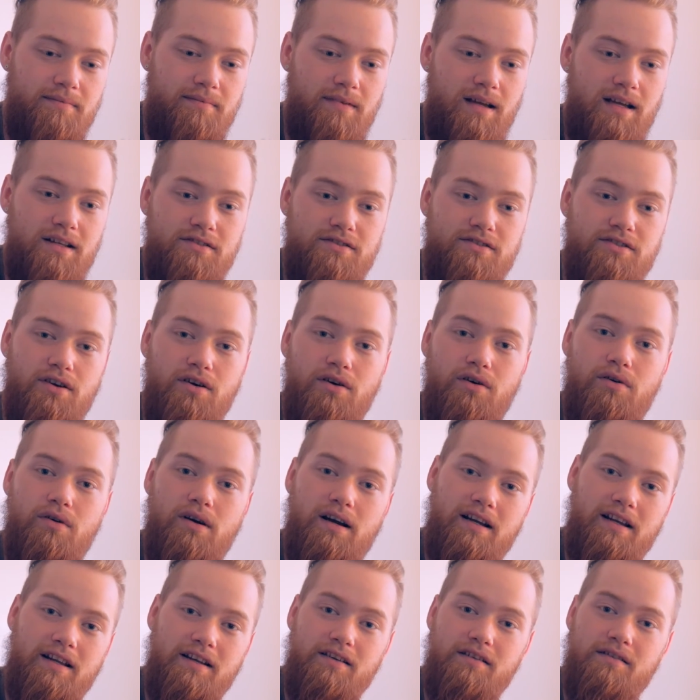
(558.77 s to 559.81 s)
And so
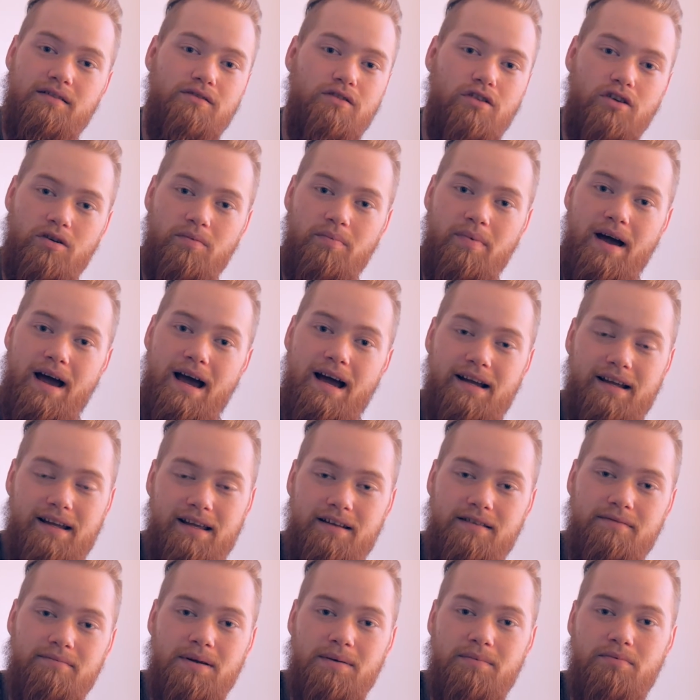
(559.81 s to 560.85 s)
I can look back
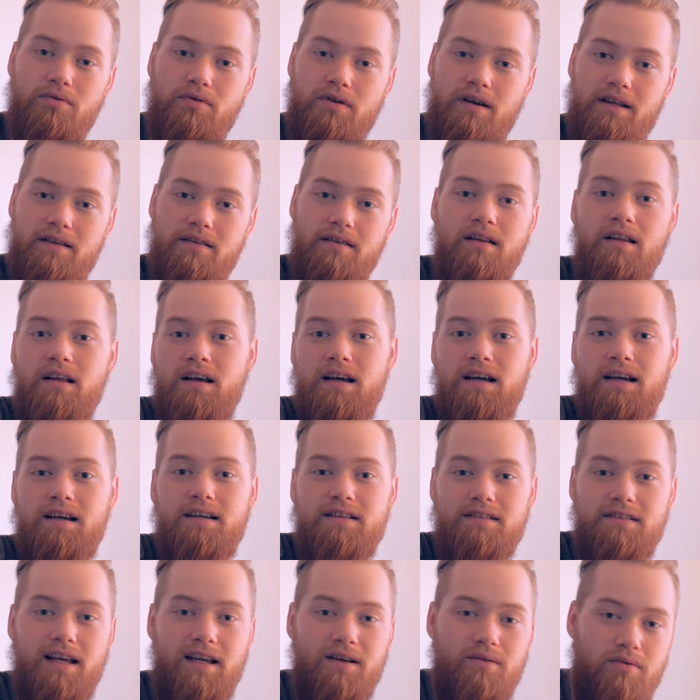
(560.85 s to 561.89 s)
and people can
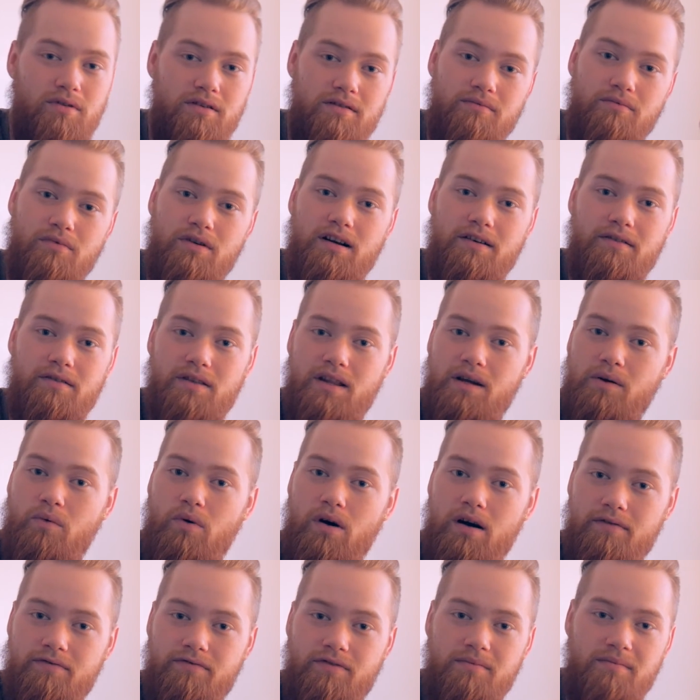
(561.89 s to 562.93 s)
take whatever they
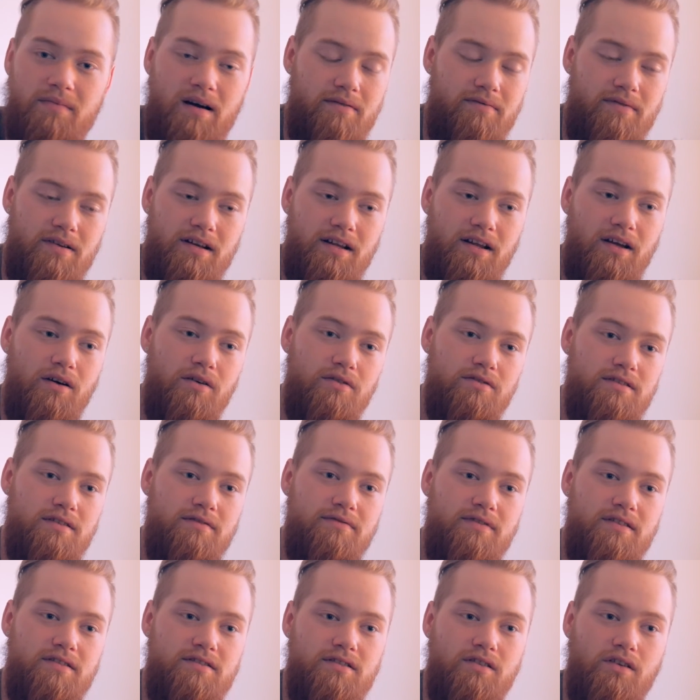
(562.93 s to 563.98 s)
want from my videos,
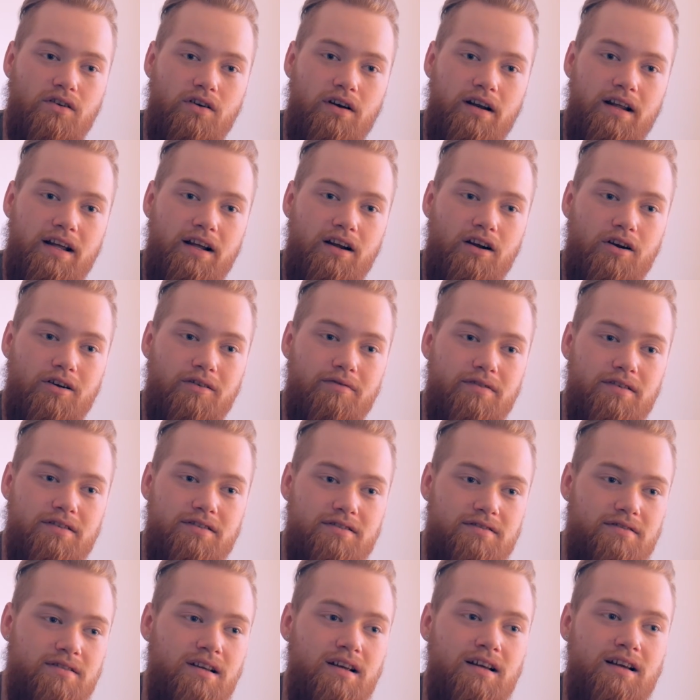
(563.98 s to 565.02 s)
if it's learning or if
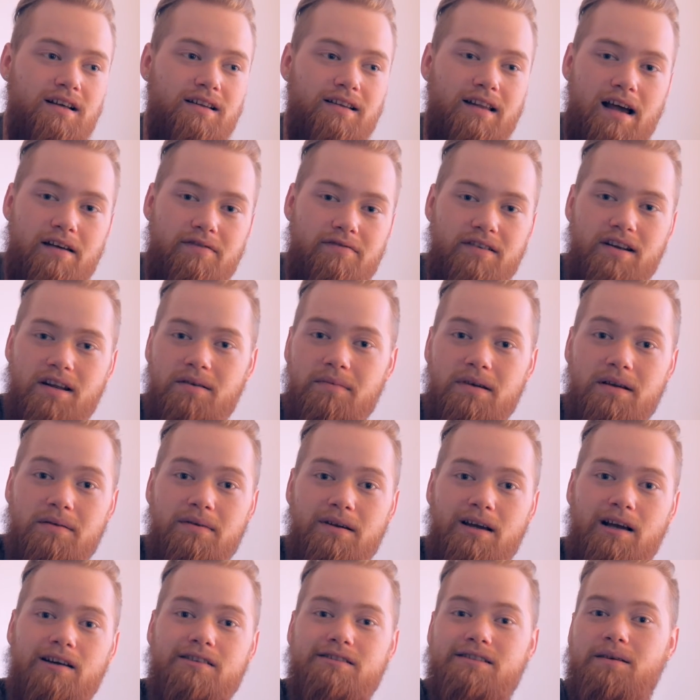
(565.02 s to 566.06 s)
it's laughing at me
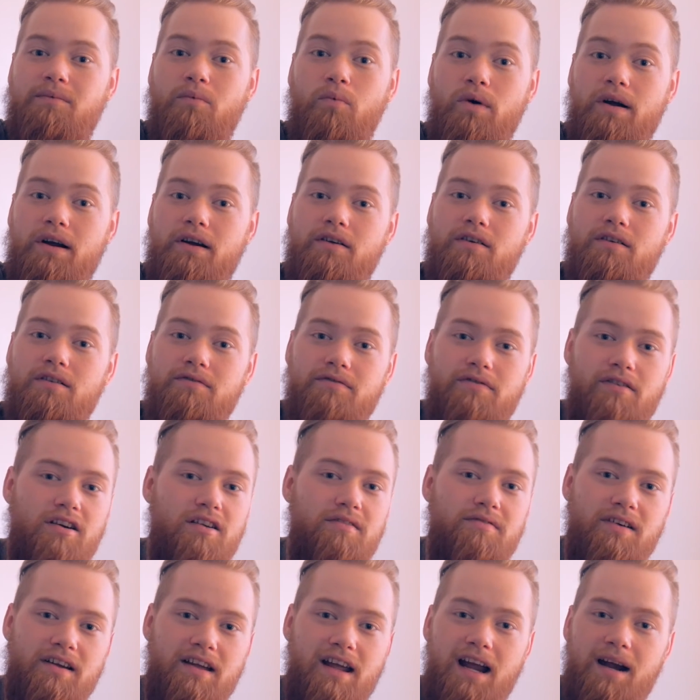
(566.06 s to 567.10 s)
because I'm weird in front
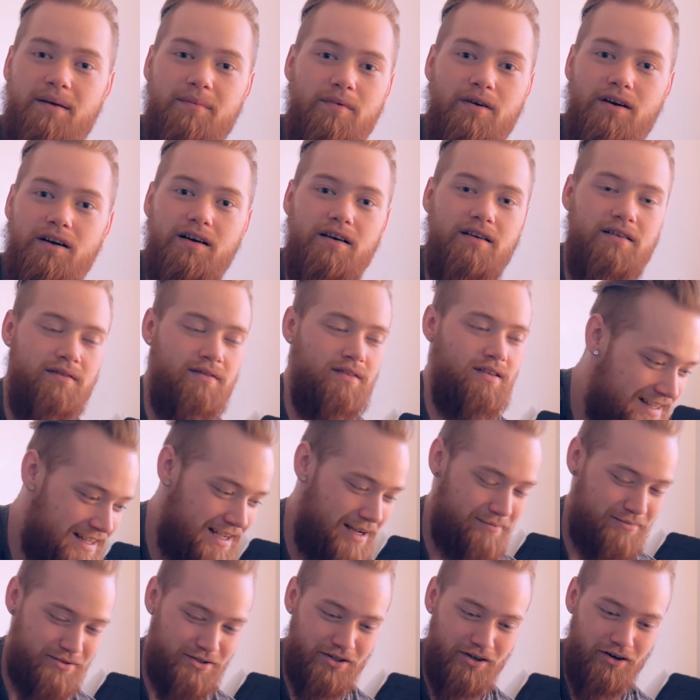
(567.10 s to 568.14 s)
of a camera.
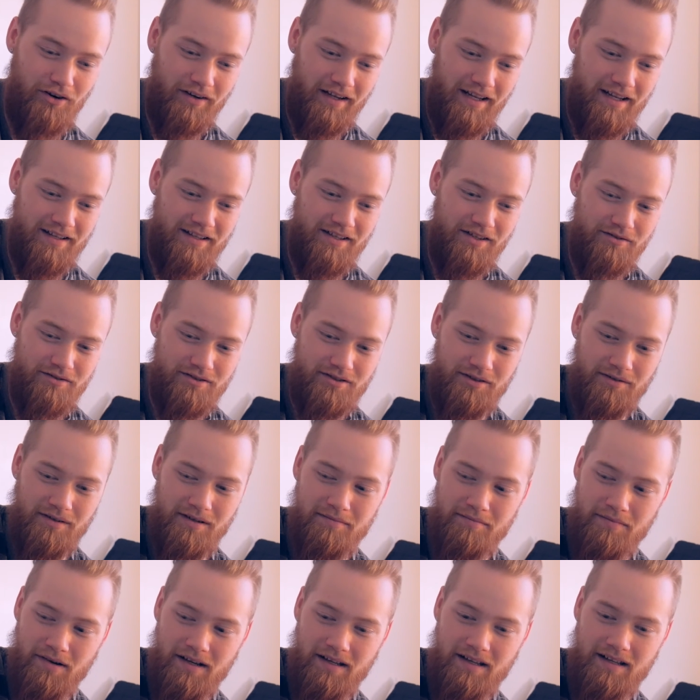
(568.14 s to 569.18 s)
I'm sure I'll get used to
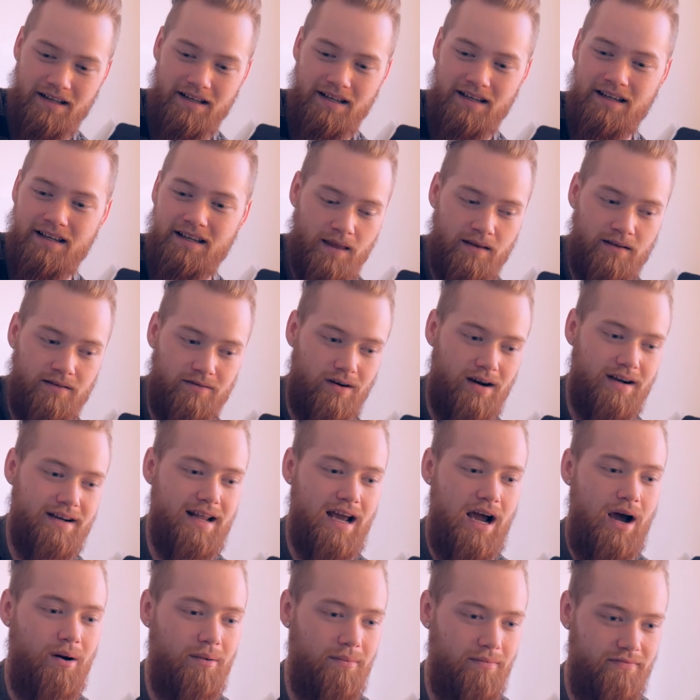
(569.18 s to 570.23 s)
it, but right
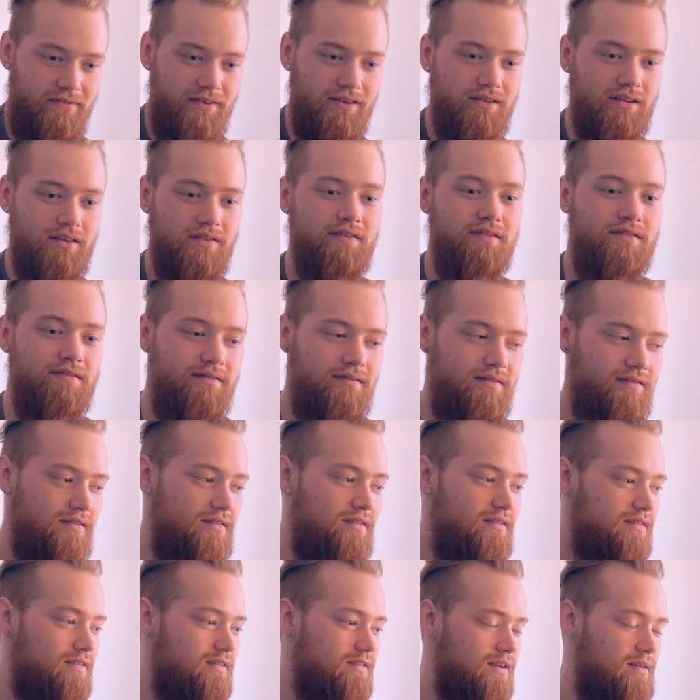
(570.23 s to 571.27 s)
now I'm feeling
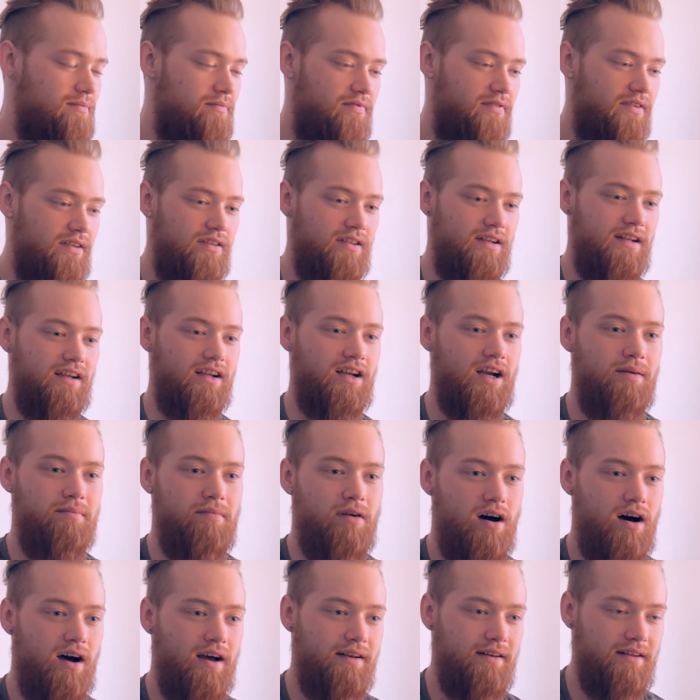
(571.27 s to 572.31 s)
it come
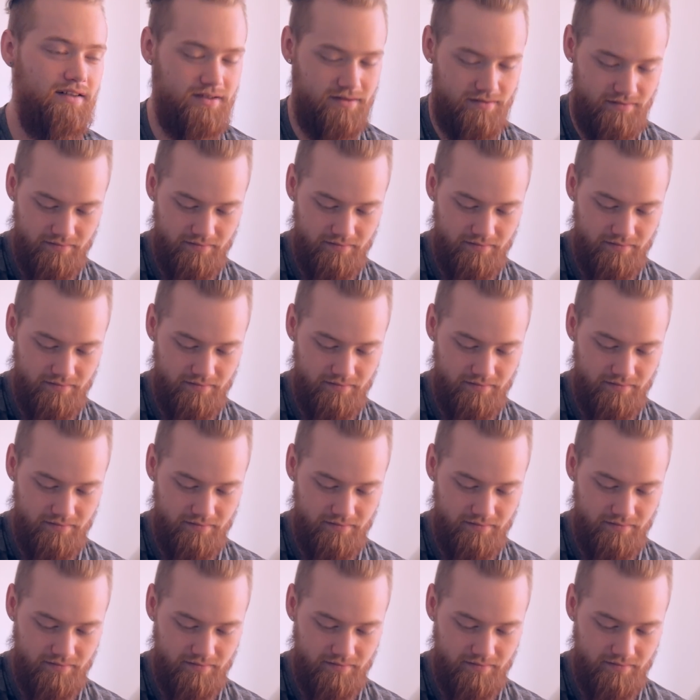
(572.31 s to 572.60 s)
on.